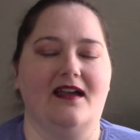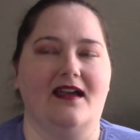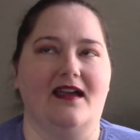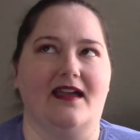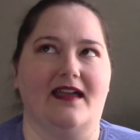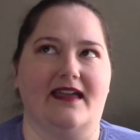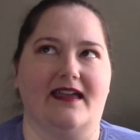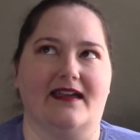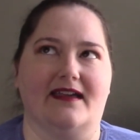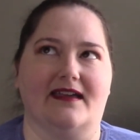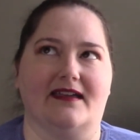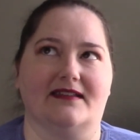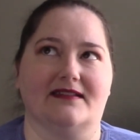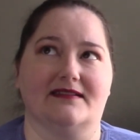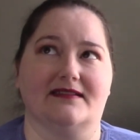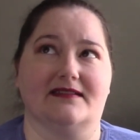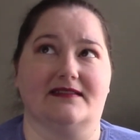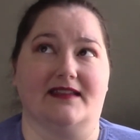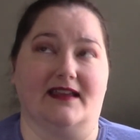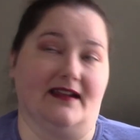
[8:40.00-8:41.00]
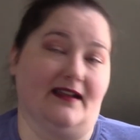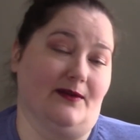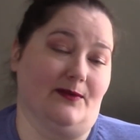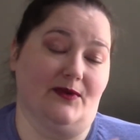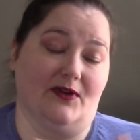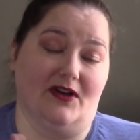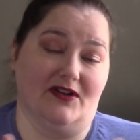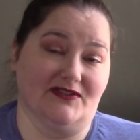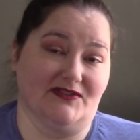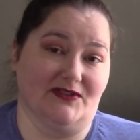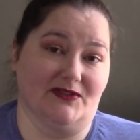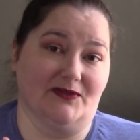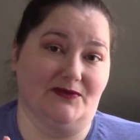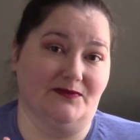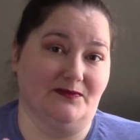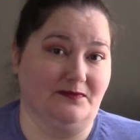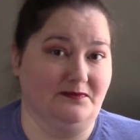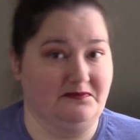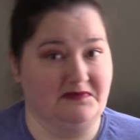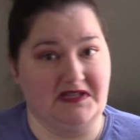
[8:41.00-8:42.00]
and that I will
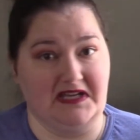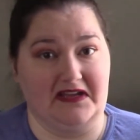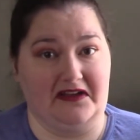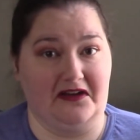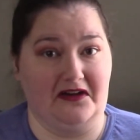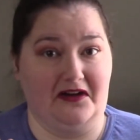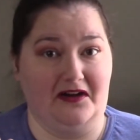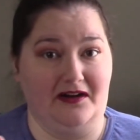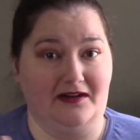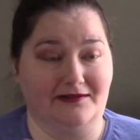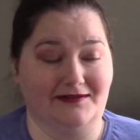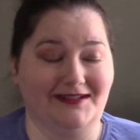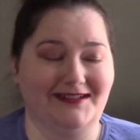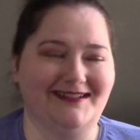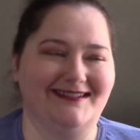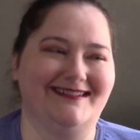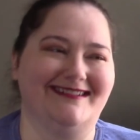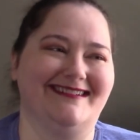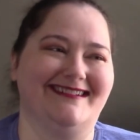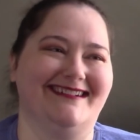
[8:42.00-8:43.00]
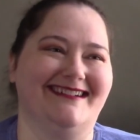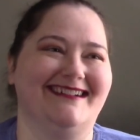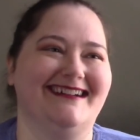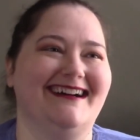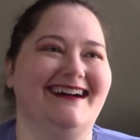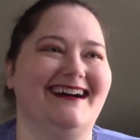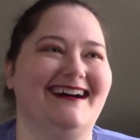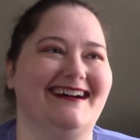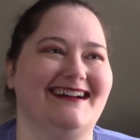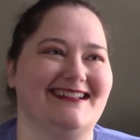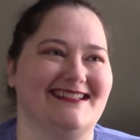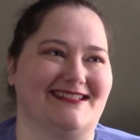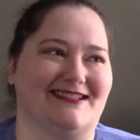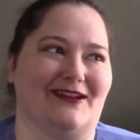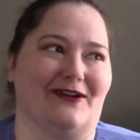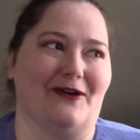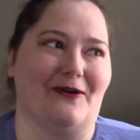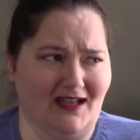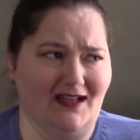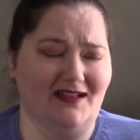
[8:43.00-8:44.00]
also take it hard.
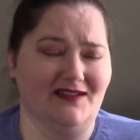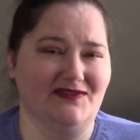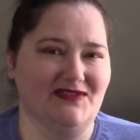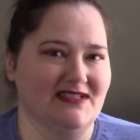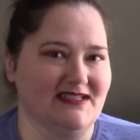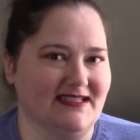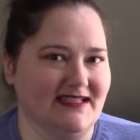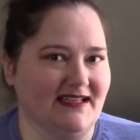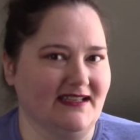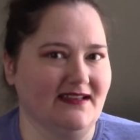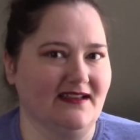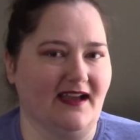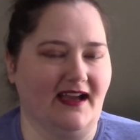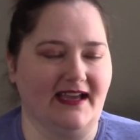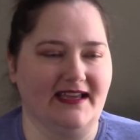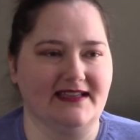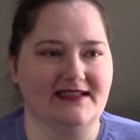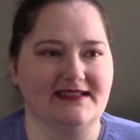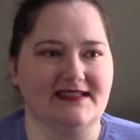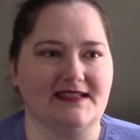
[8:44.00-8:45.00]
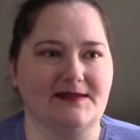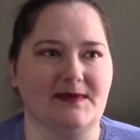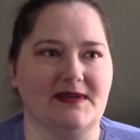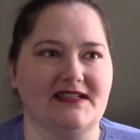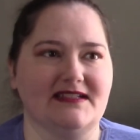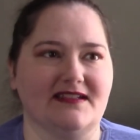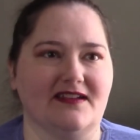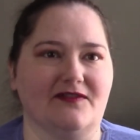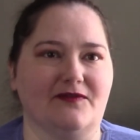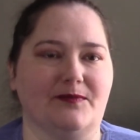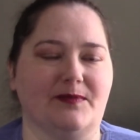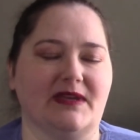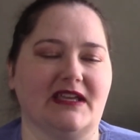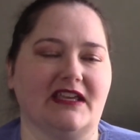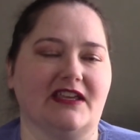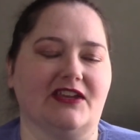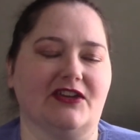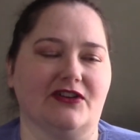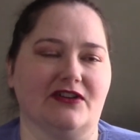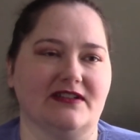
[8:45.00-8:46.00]
So I'll have to see. I can see myself being
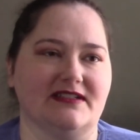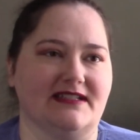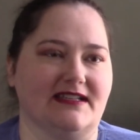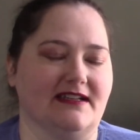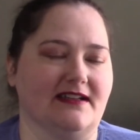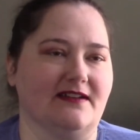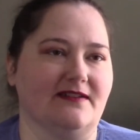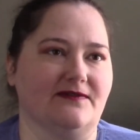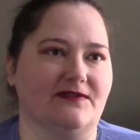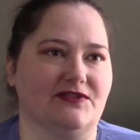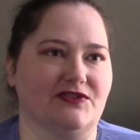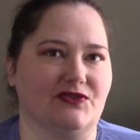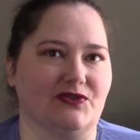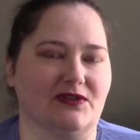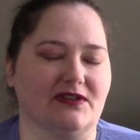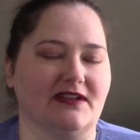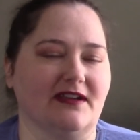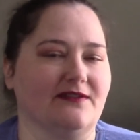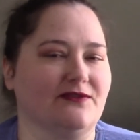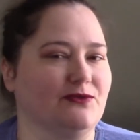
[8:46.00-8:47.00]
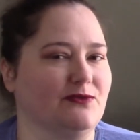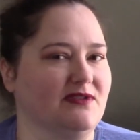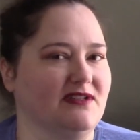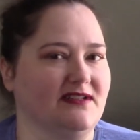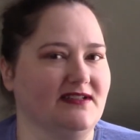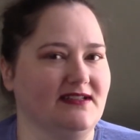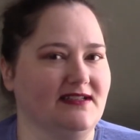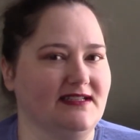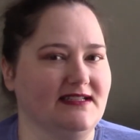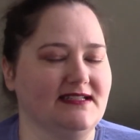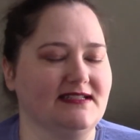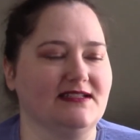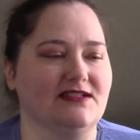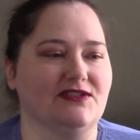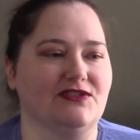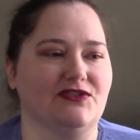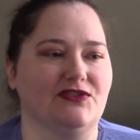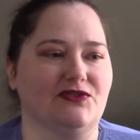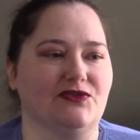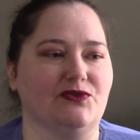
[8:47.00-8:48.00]
curious enough shortly after release
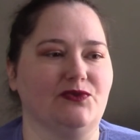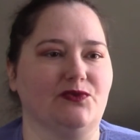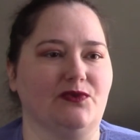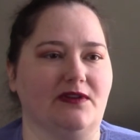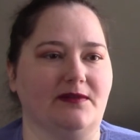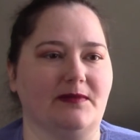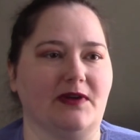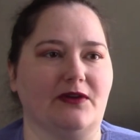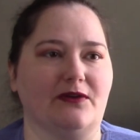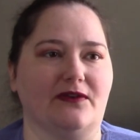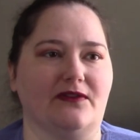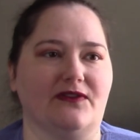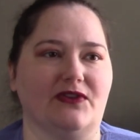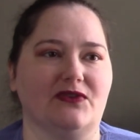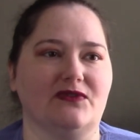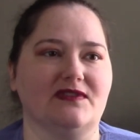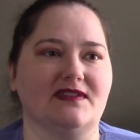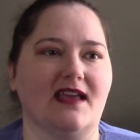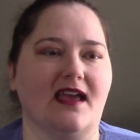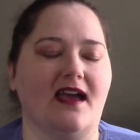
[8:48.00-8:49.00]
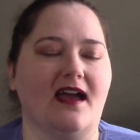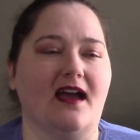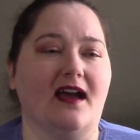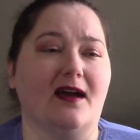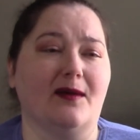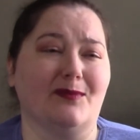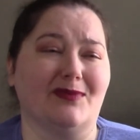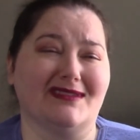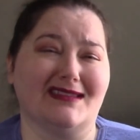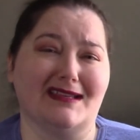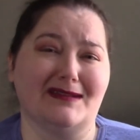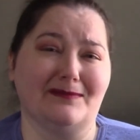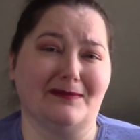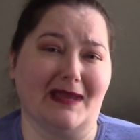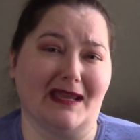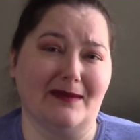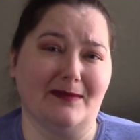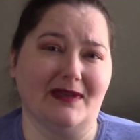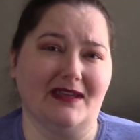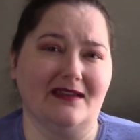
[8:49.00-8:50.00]
to read my reviews, but then
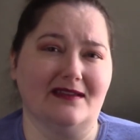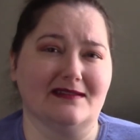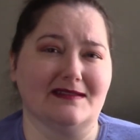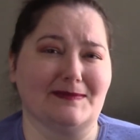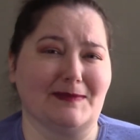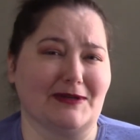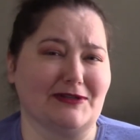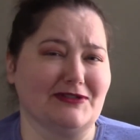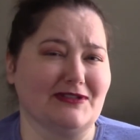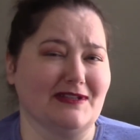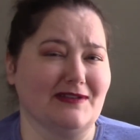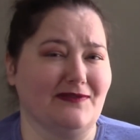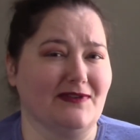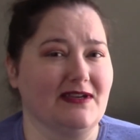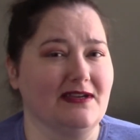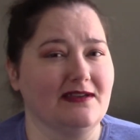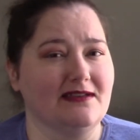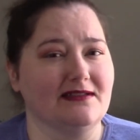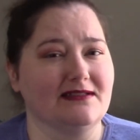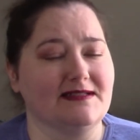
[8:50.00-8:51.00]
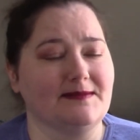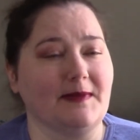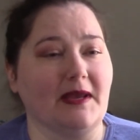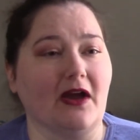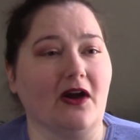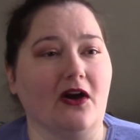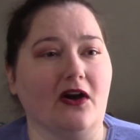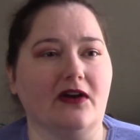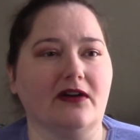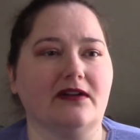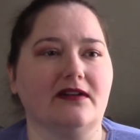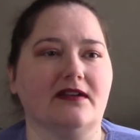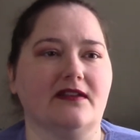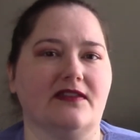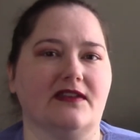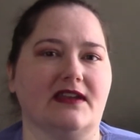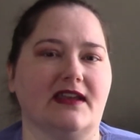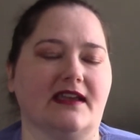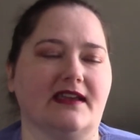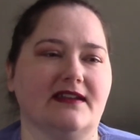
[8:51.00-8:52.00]
maybe, especially if it hits me hard,
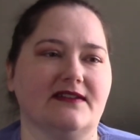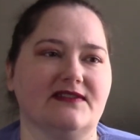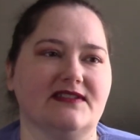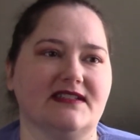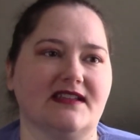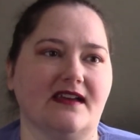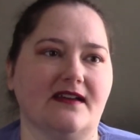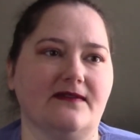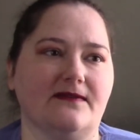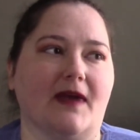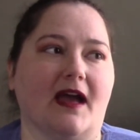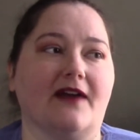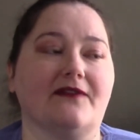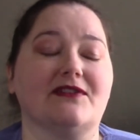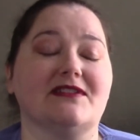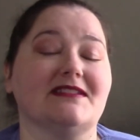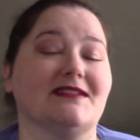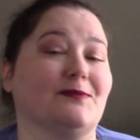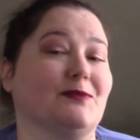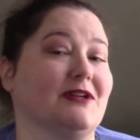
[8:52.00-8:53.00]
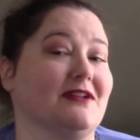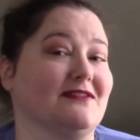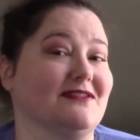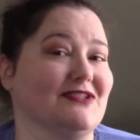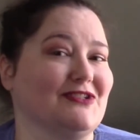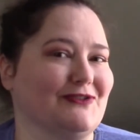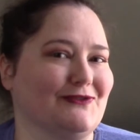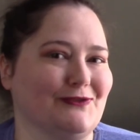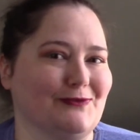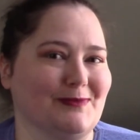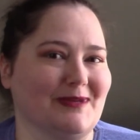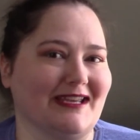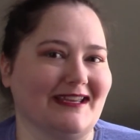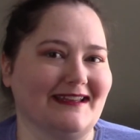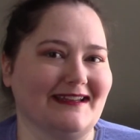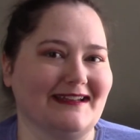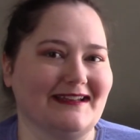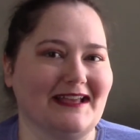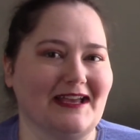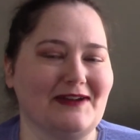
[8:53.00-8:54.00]
the negative stuff, having someone else look for me
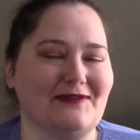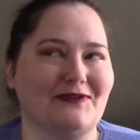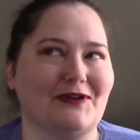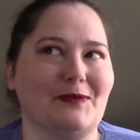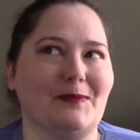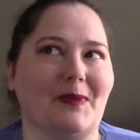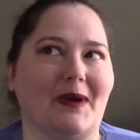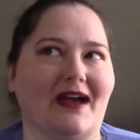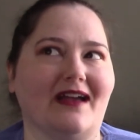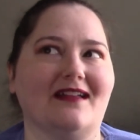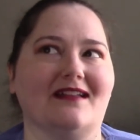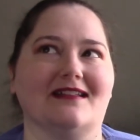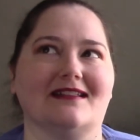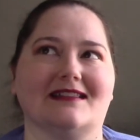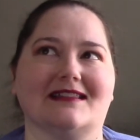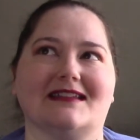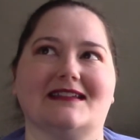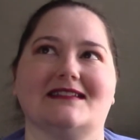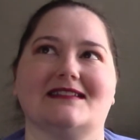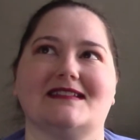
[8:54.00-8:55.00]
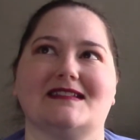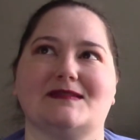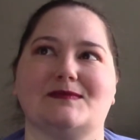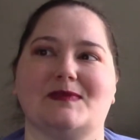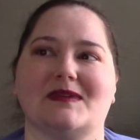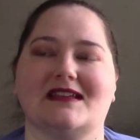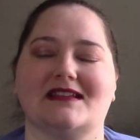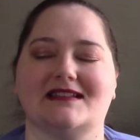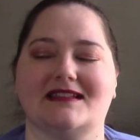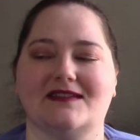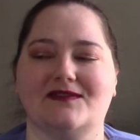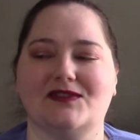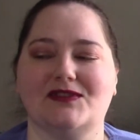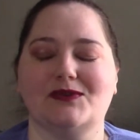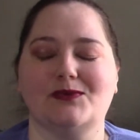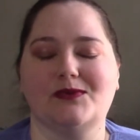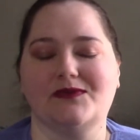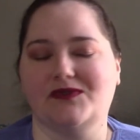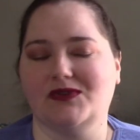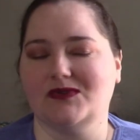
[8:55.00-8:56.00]
and kind of compile a list, because even
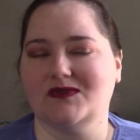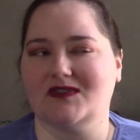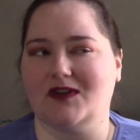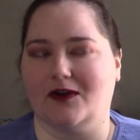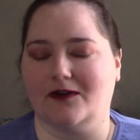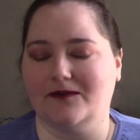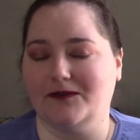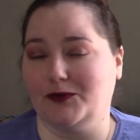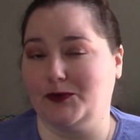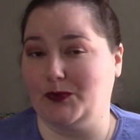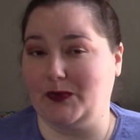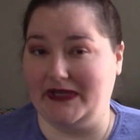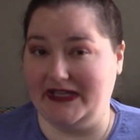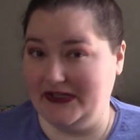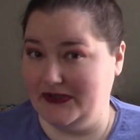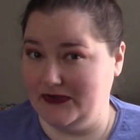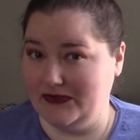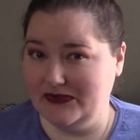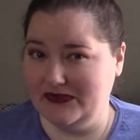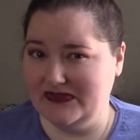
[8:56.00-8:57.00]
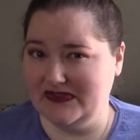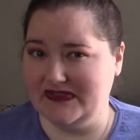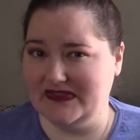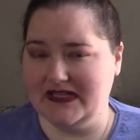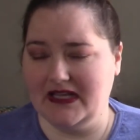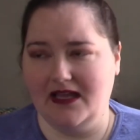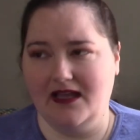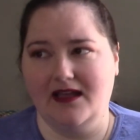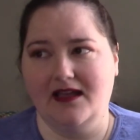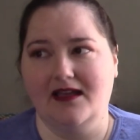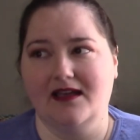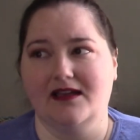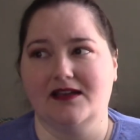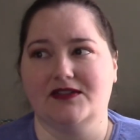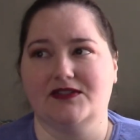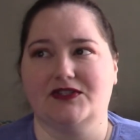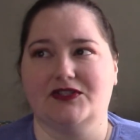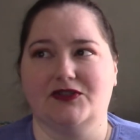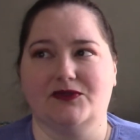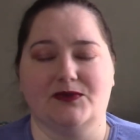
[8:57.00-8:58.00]
though reviews are for readers
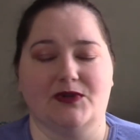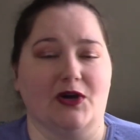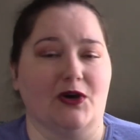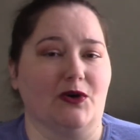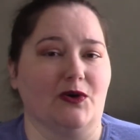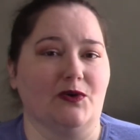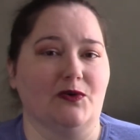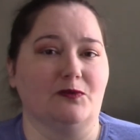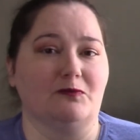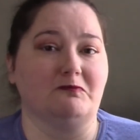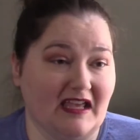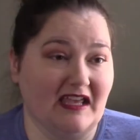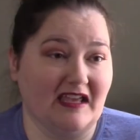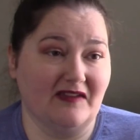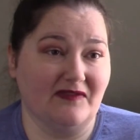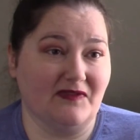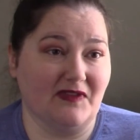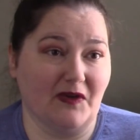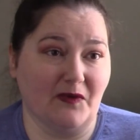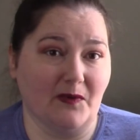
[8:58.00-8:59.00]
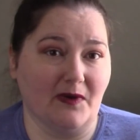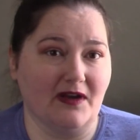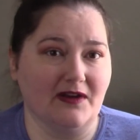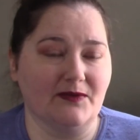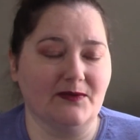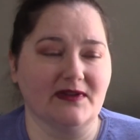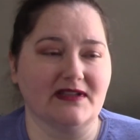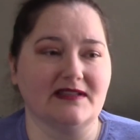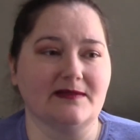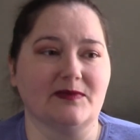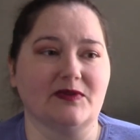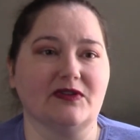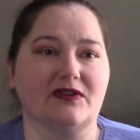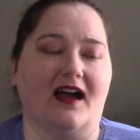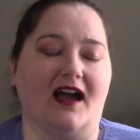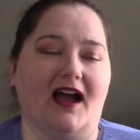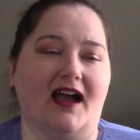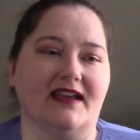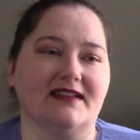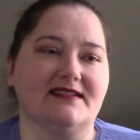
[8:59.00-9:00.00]
to know if they want to read the book,
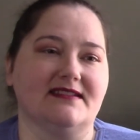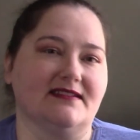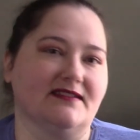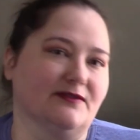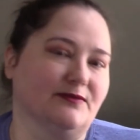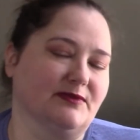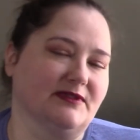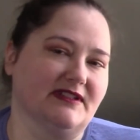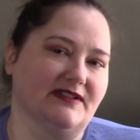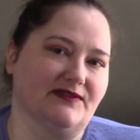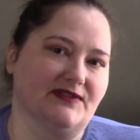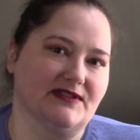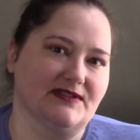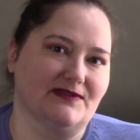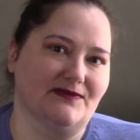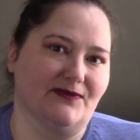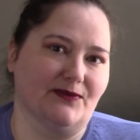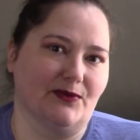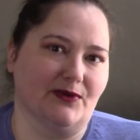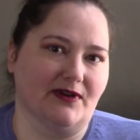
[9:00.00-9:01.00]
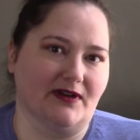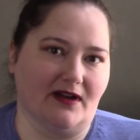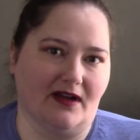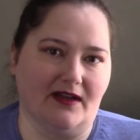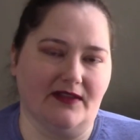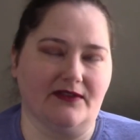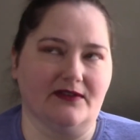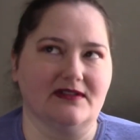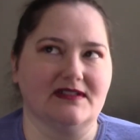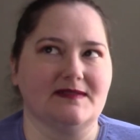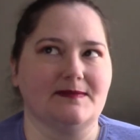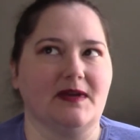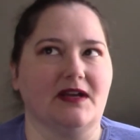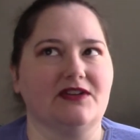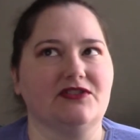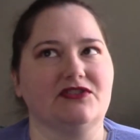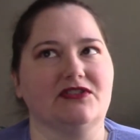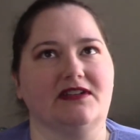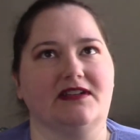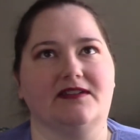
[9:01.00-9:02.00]
I still believe it's for an author,
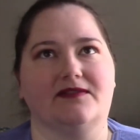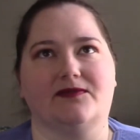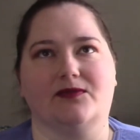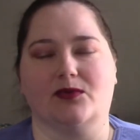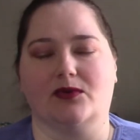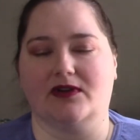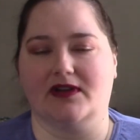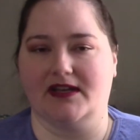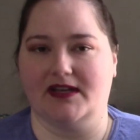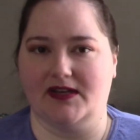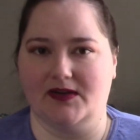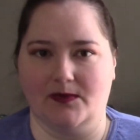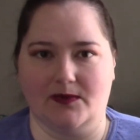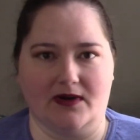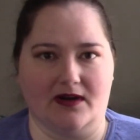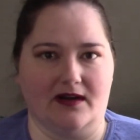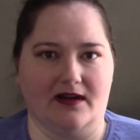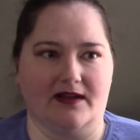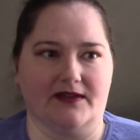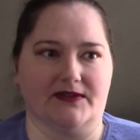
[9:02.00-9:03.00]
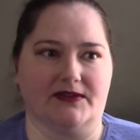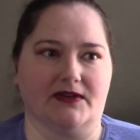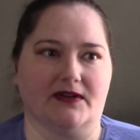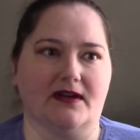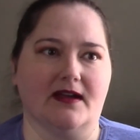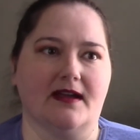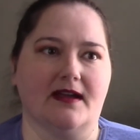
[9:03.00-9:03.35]
especially for a newer author,